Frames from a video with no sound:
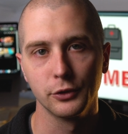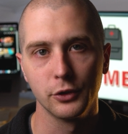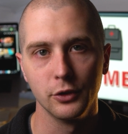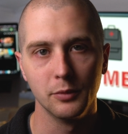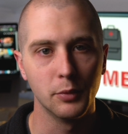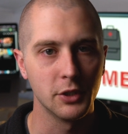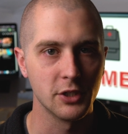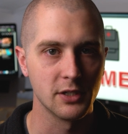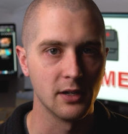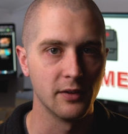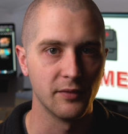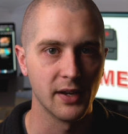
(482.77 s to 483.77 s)
tube, which is
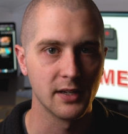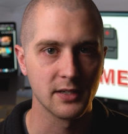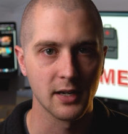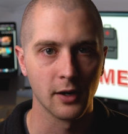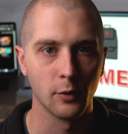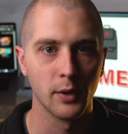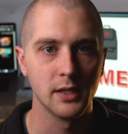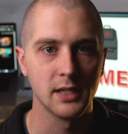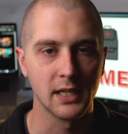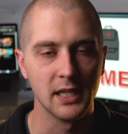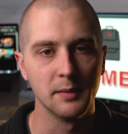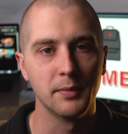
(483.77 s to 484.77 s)
an advanced airway, to
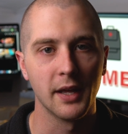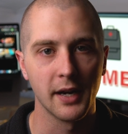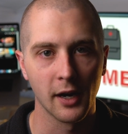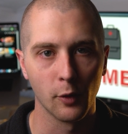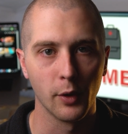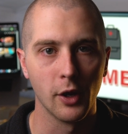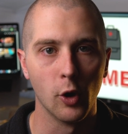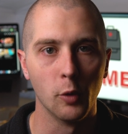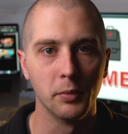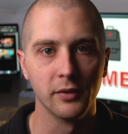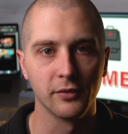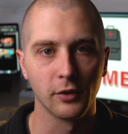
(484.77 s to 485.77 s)
keep that airway
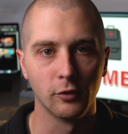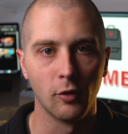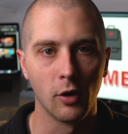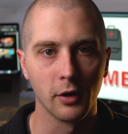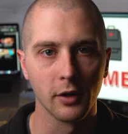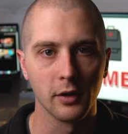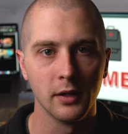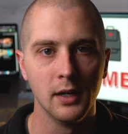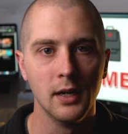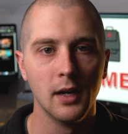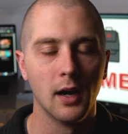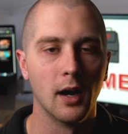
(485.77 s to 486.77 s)
open for longer.
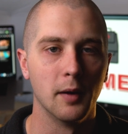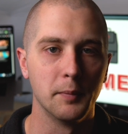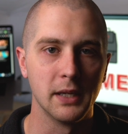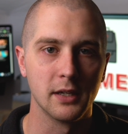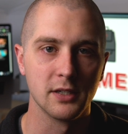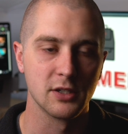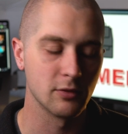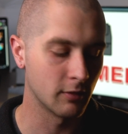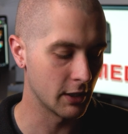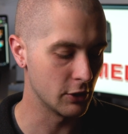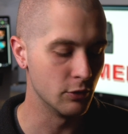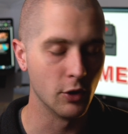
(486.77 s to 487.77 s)
Because
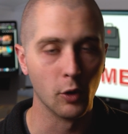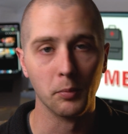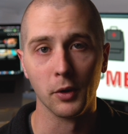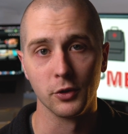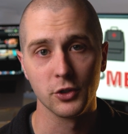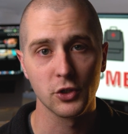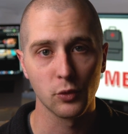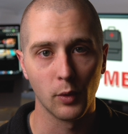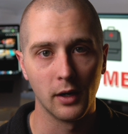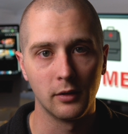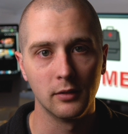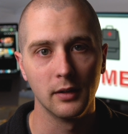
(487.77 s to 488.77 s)
like you know, burns
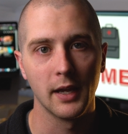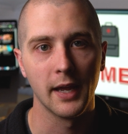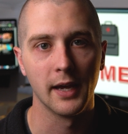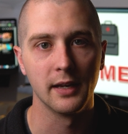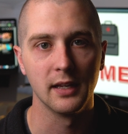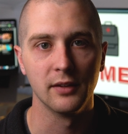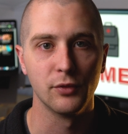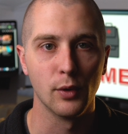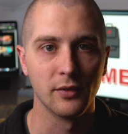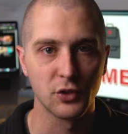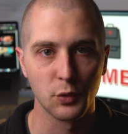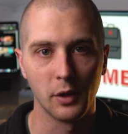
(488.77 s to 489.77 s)
swell, and if you
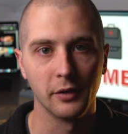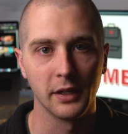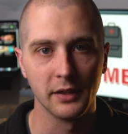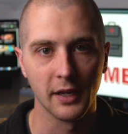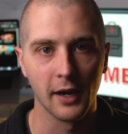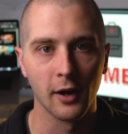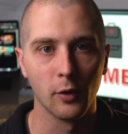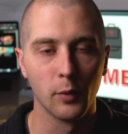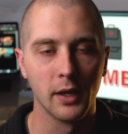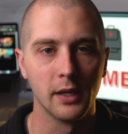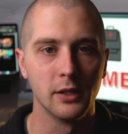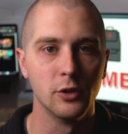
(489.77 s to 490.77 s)
have swelling in the
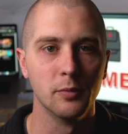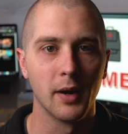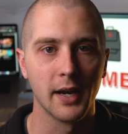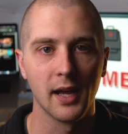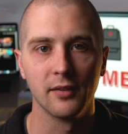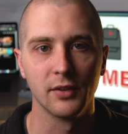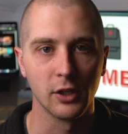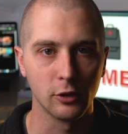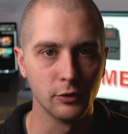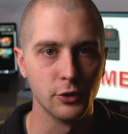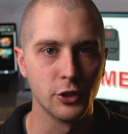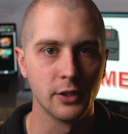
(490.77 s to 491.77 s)
airway, you might have an
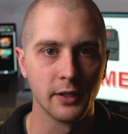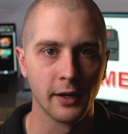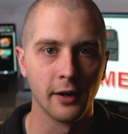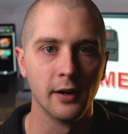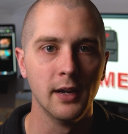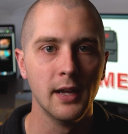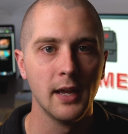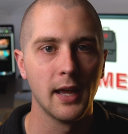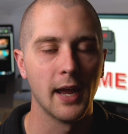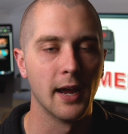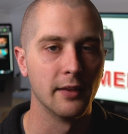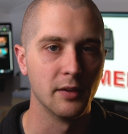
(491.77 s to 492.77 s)
occlusion there,
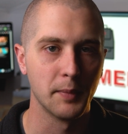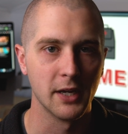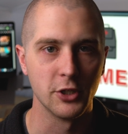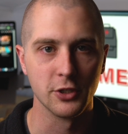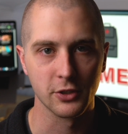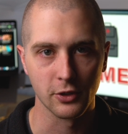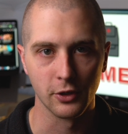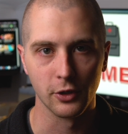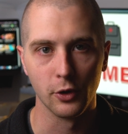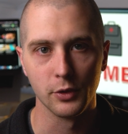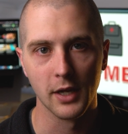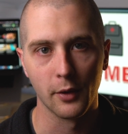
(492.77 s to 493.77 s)
and the patient's gonna
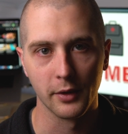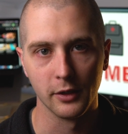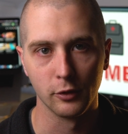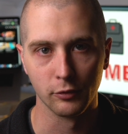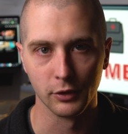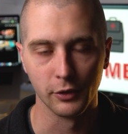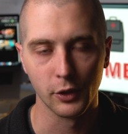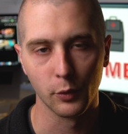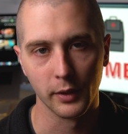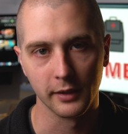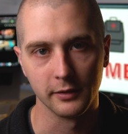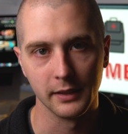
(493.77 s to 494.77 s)
go downhill really
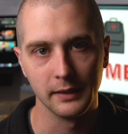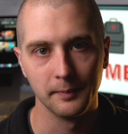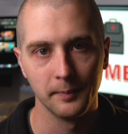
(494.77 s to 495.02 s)
quickly.